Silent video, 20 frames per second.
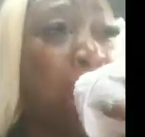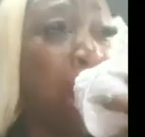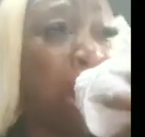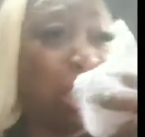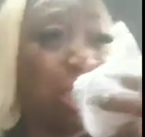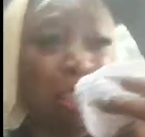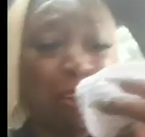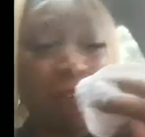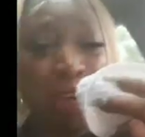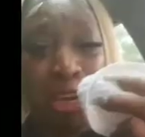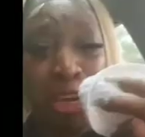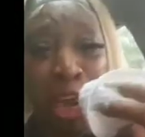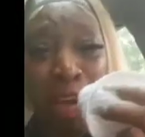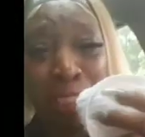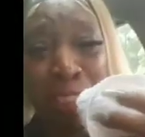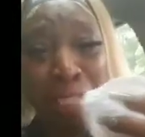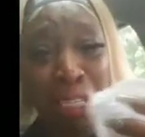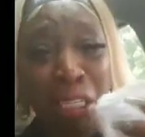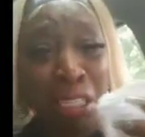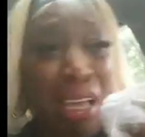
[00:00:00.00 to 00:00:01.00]
Oh, she
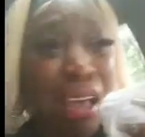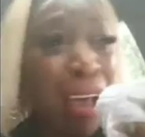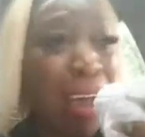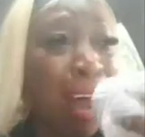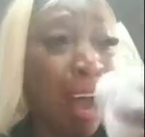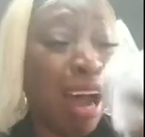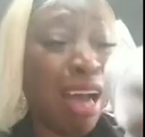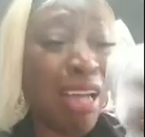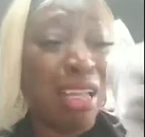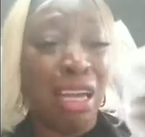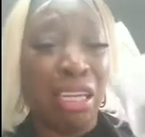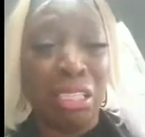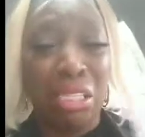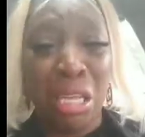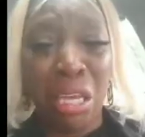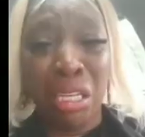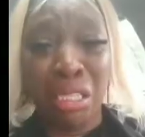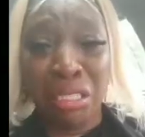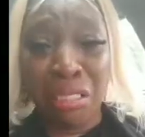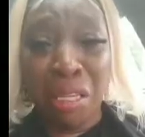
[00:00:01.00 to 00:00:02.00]
forget it. And
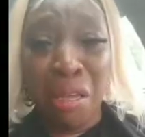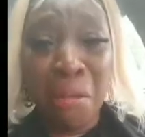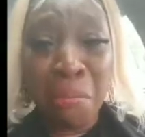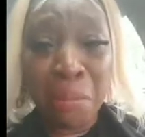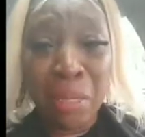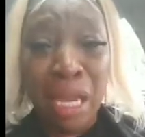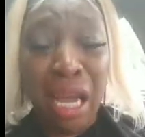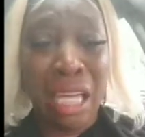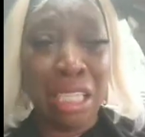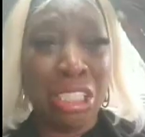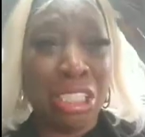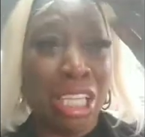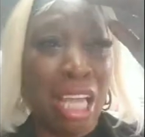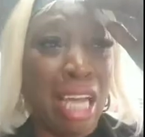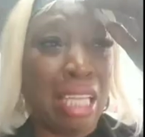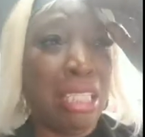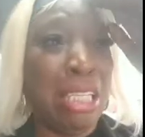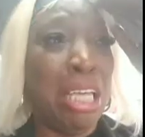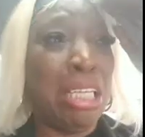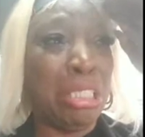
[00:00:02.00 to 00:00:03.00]
this. And she
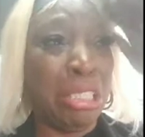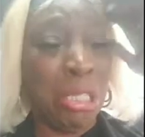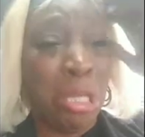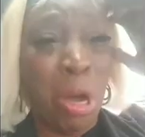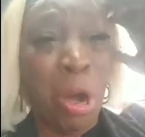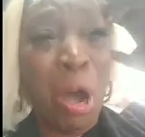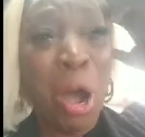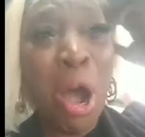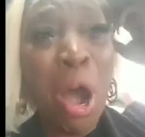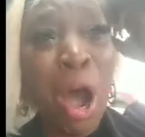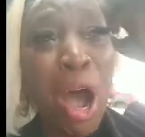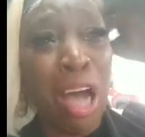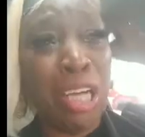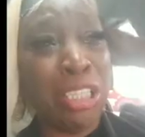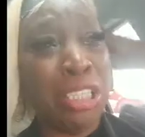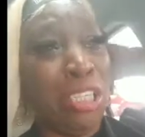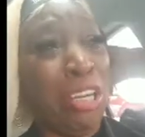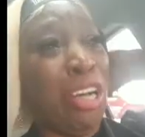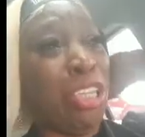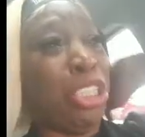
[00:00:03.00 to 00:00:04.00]
had this, yo. And
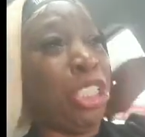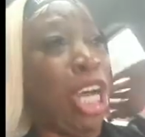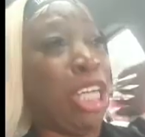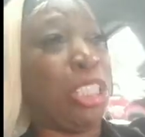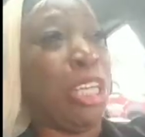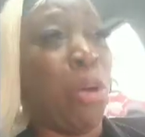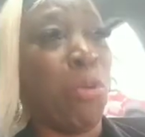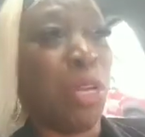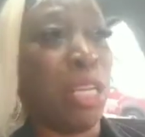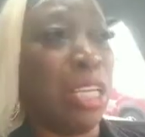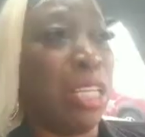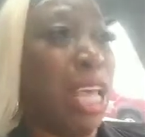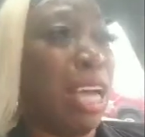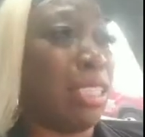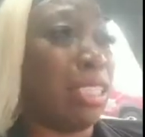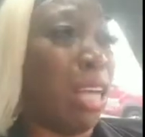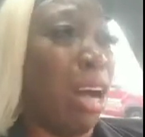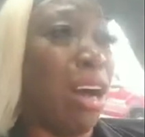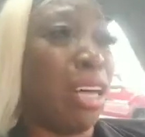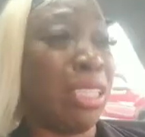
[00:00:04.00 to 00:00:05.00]
she got chatting with the
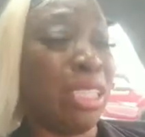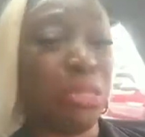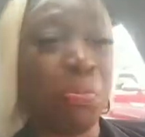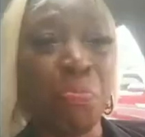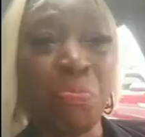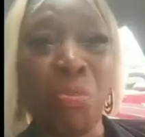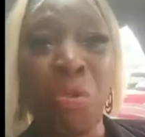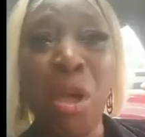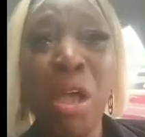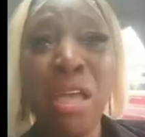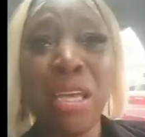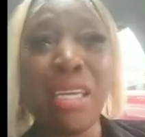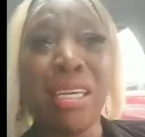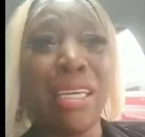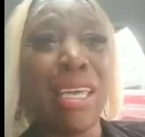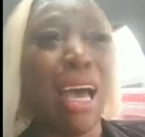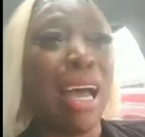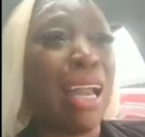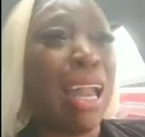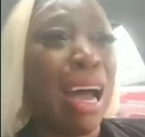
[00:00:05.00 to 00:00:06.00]
next artist.
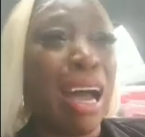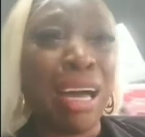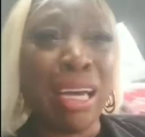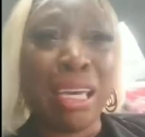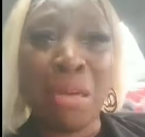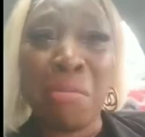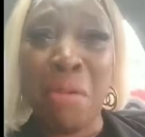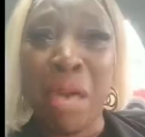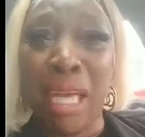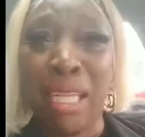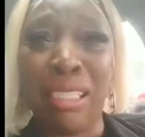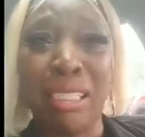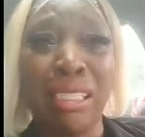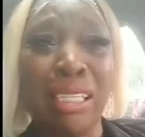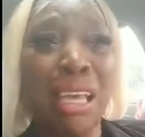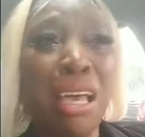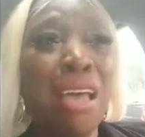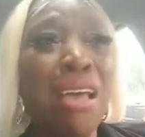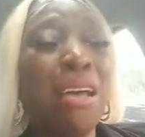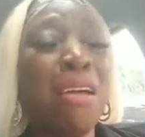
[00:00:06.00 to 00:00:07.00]
Girl argument.
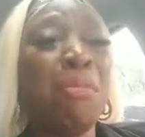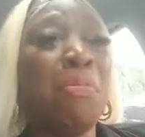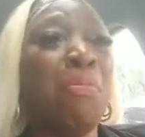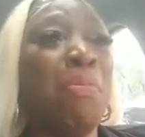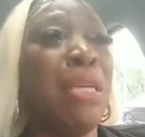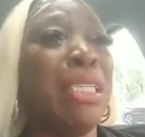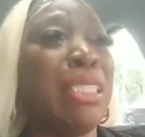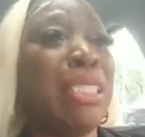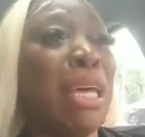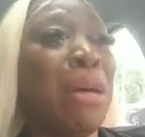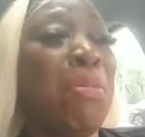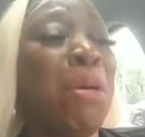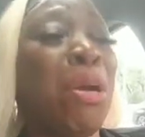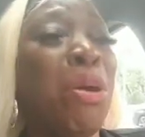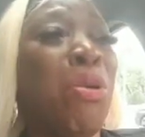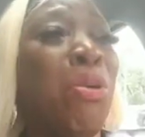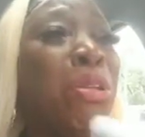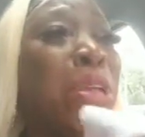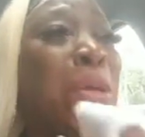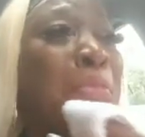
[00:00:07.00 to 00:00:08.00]
Me said me
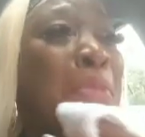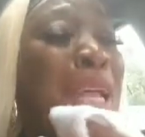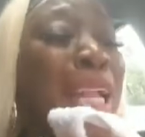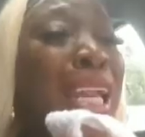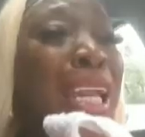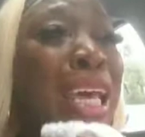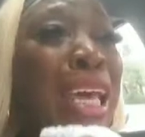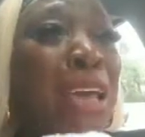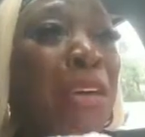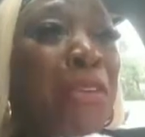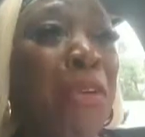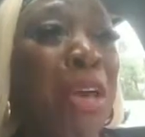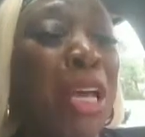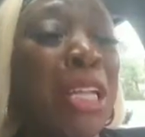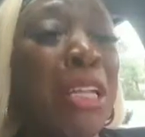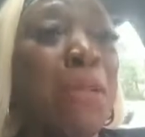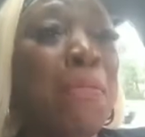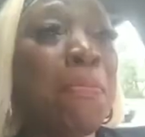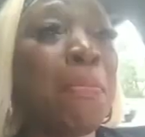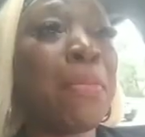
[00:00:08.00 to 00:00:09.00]
couldn't believe
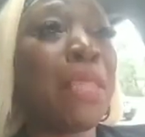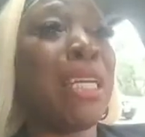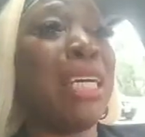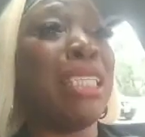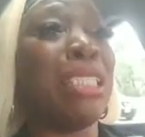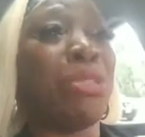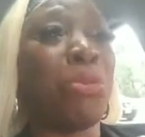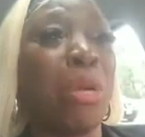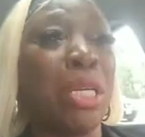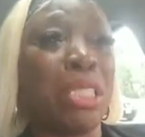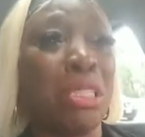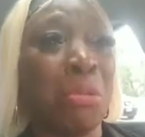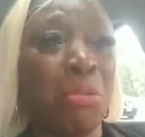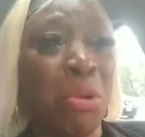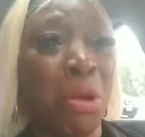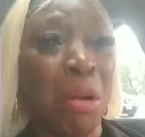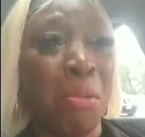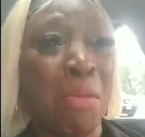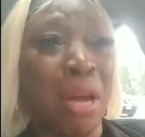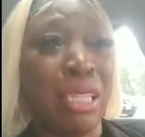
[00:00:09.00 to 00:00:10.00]
it. And 20
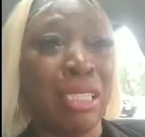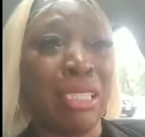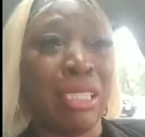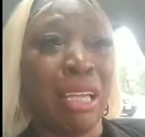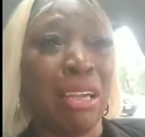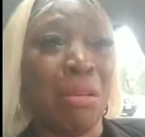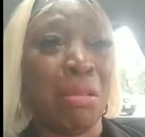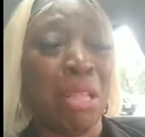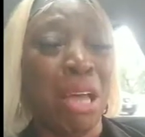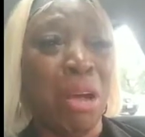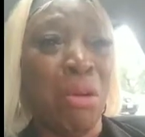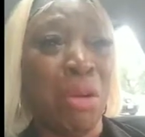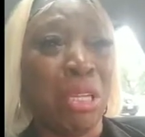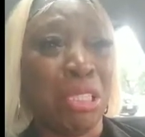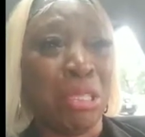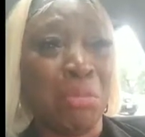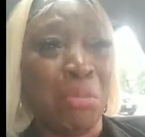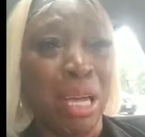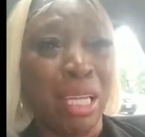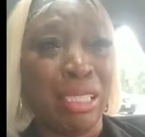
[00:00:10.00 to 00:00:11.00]
more man stand up there
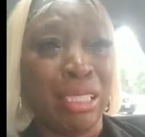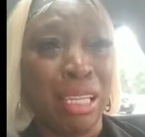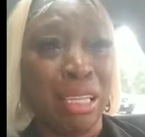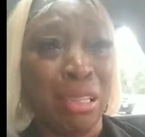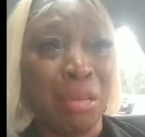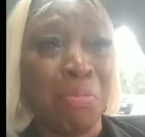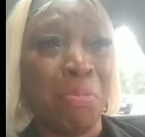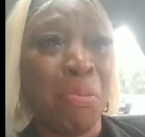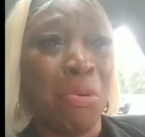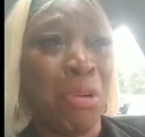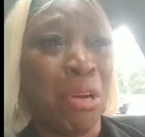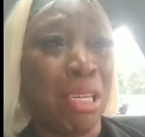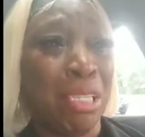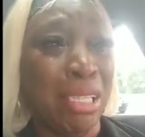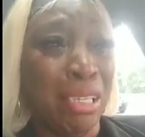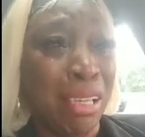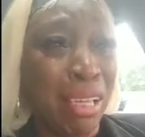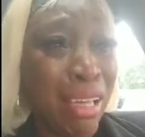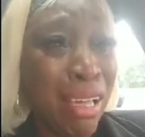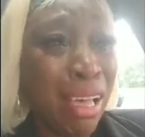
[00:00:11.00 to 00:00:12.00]
watch a man take the board.